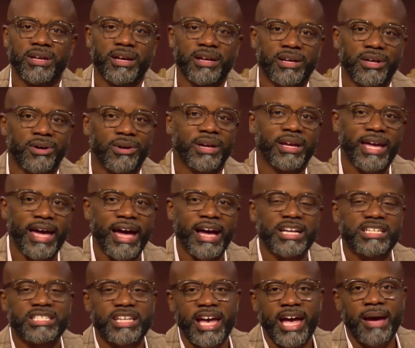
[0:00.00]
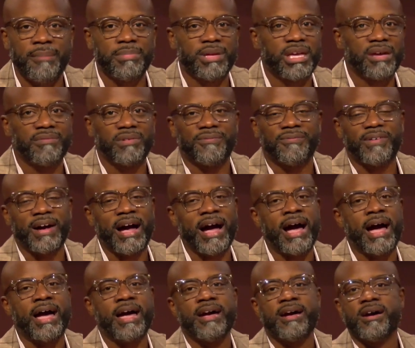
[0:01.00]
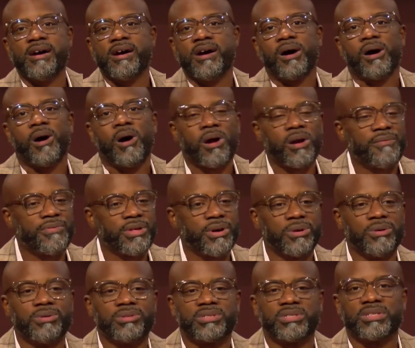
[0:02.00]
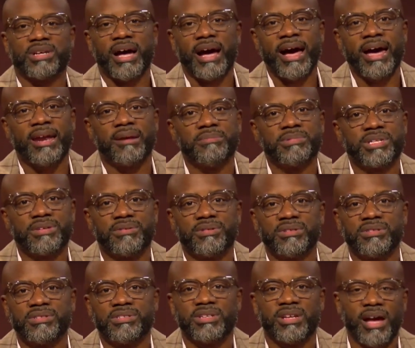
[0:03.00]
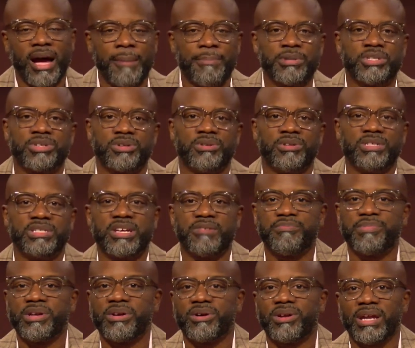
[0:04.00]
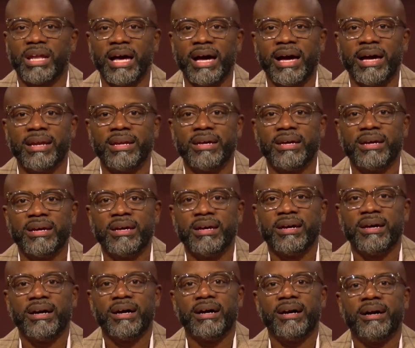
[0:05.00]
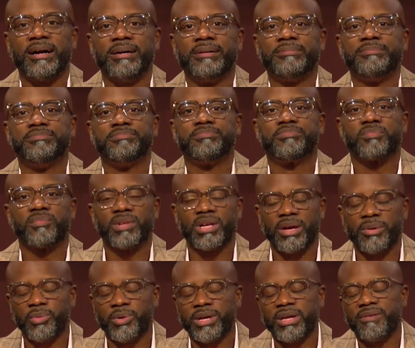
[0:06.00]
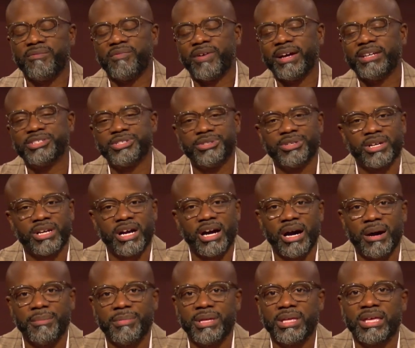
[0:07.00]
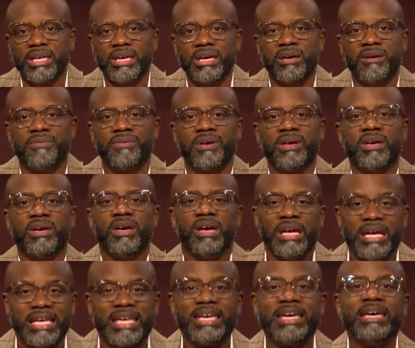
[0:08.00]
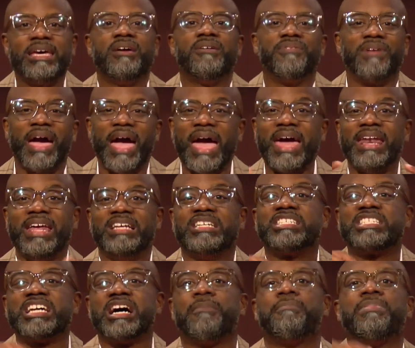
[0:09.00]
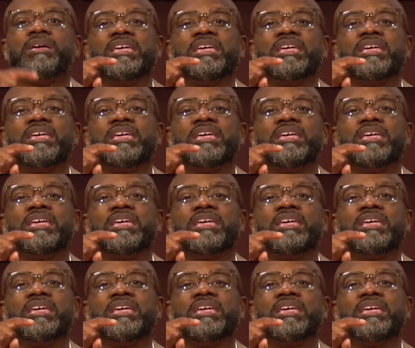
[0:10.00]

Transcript: go to Cash App, Givelify. All of those items and opportunities have been online. And we invite you to come and give. Give, and it shall be